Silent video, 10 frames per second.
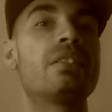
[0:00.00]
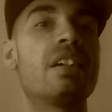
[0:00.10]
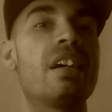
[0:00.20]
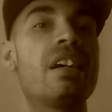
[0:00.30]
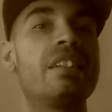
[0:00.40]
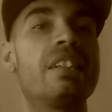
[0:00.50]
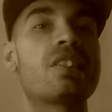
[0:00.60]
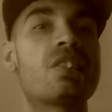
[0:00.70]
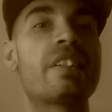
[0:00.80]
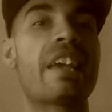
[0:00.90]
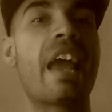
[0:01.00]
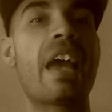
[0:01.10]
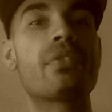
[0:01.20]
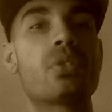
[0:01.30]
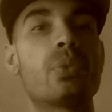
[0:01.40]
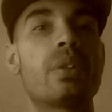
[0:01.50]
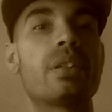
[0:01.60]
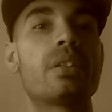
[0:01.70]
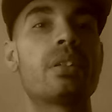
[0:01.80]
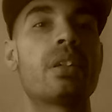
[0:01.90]
the addiction they have to it
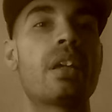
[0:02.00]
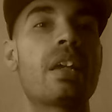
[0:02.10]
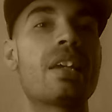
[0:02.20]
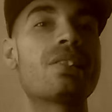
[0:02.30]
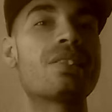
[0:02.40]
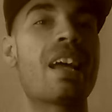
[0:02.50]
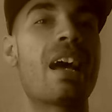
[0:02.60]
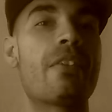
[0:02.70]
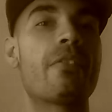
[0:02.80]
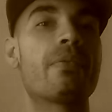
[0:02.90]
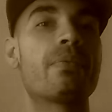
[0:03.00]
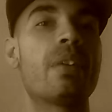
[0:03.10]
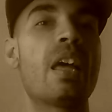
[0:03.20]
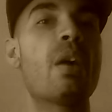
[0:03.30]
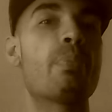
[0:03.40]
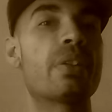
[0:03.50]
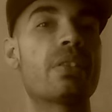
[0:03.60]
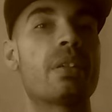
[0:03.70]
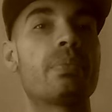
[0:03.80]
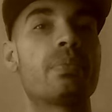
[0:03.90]
is not helping
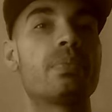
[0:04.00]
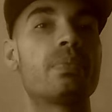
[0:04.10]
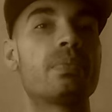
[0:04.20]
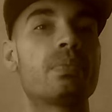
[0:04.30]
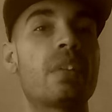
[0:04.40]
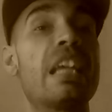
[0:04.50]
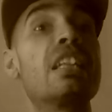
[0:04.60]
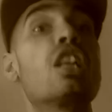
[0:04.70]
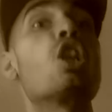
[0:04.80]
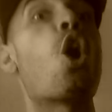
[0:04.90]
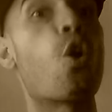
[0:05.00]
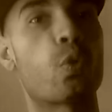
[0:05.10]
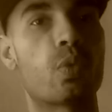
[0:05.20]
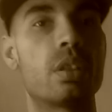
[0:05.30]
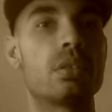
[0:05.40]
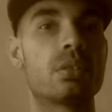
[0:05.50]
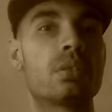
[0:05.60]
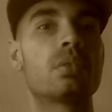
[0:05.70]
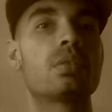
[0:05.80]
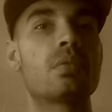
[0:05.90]
them in the long run.
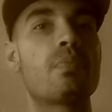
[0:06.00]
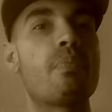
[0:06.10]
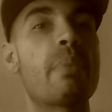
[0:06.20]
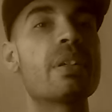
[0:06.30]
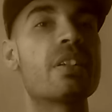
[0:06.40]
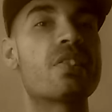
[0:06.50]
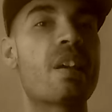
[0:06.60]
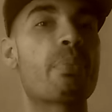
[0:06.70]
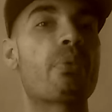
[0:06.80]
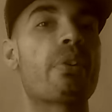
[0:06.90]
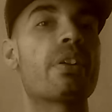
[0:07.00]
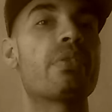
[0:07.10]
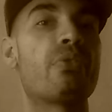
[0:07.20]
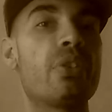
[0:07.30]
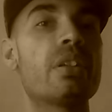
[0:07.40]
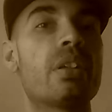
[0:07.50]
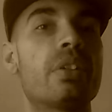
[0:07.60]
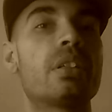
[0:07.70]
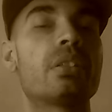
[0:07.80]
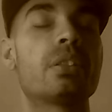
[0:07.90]
Maybe the temporary feel of
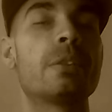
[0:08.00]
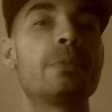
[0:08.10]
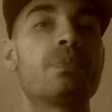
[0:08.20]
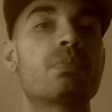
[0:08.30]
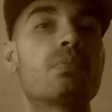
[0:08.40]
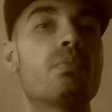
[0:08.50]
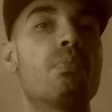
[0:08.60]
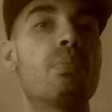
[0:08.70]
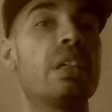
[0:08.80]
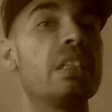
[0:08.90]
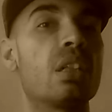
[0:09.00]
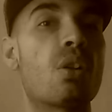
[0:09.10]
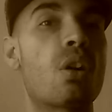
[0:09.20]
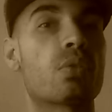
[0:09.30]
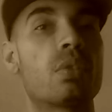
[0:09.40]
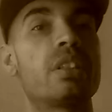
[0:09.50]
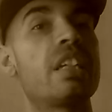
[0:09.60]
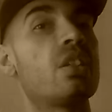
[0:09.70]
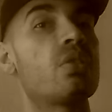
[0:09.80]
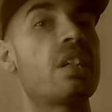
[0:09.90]
it, but in the long run,
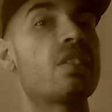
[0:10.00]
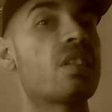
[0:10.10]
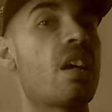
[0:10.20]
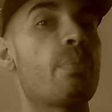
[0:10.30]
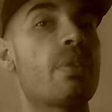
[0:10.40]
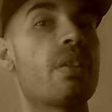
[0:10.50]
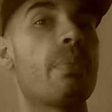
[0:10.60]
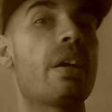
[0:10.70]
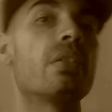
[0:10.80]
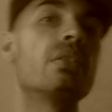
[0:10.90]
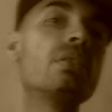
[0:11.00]
they know that it's not helping them out.